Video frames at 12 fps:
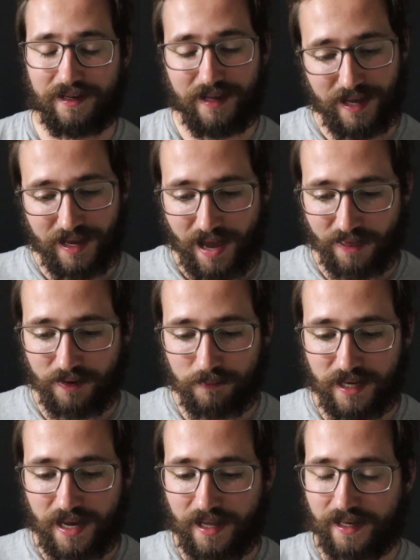And I think
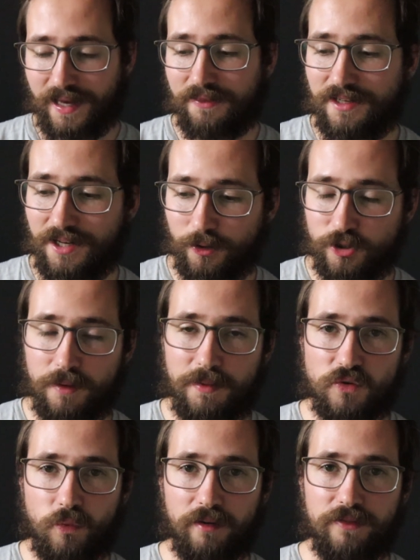mechanic at the dealership
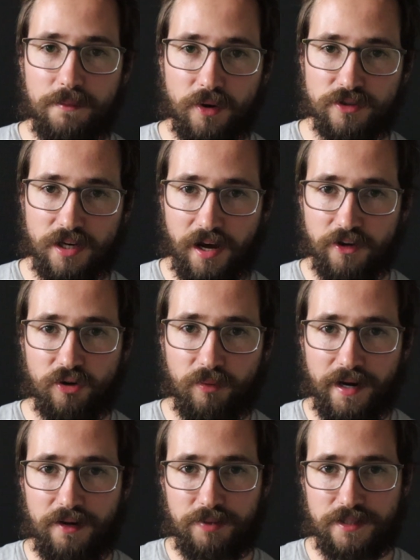is one of the most
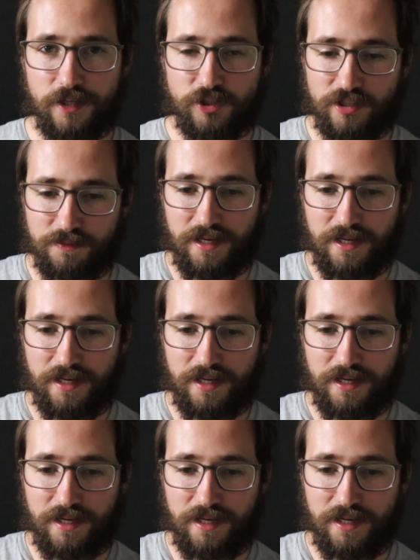underrated positions,